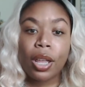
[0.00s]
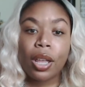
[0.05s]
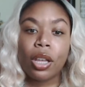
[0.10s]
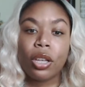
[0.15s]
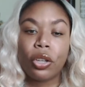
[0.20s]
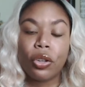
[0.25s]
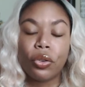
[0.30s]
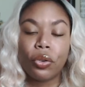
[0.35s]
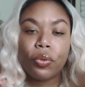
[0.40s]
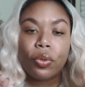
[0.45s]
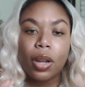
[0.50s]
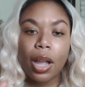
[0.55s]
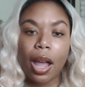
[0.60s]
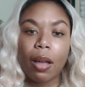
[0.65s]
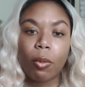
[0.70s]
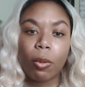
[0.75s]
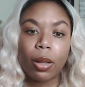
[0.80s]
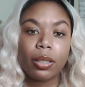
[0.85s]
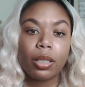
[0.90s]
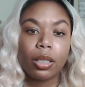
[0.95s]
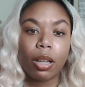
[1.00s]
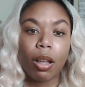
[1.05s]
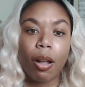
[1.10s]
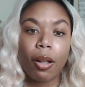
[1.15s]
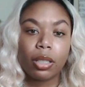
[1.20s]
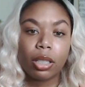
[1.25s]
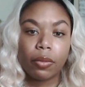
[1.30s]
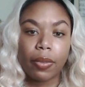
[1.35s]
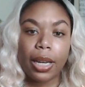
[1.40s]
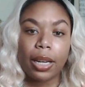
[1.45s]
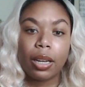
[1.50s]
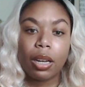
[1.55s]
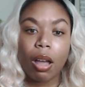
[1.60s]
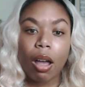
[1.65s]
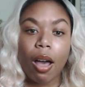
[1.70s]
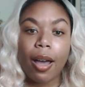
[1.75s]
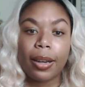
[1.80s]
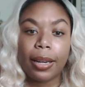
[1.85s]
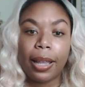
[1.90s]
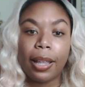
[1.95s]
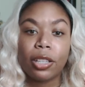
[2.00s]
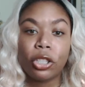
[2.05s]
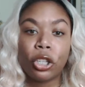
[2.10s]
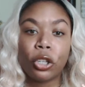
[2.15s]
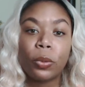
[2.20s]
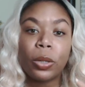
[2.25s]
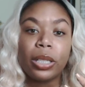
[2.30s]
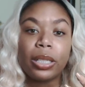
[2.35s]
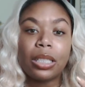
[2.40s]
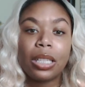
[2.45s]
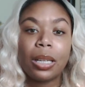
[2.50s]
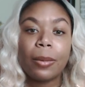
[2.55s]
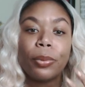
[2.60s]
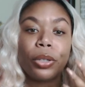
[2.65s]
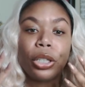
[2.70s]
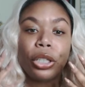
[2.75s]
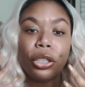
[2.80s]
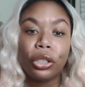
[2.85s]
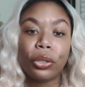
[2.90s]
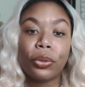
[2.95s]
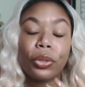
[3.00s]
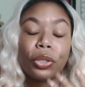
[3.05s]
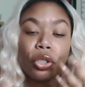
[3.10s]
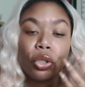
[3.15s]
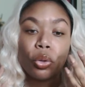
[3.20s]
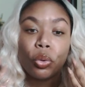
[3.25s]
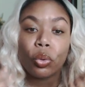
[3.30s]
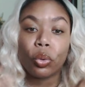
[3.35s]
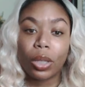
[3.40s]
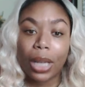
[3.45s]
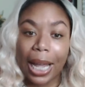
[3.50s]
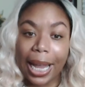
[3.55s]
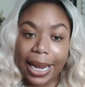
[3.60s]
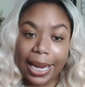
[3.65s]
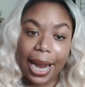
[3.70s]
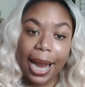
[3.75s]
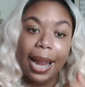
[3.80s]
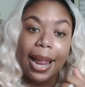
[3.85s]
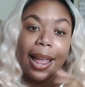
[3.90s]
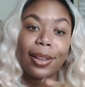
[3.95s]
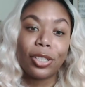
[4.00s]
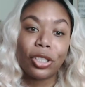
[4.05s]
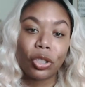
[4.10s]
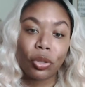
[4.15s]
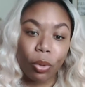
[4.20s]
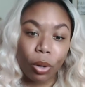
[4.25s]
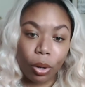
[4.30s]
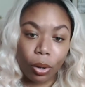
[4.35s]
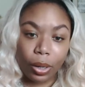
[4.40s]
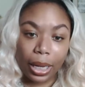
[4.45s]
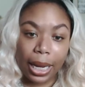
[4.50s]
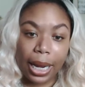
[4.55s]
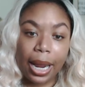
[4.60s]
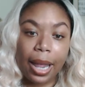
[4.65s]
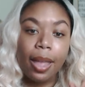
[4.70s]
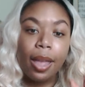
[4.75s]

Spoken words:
You do not want to cultivate an audience who is simply used to liking and scrolling,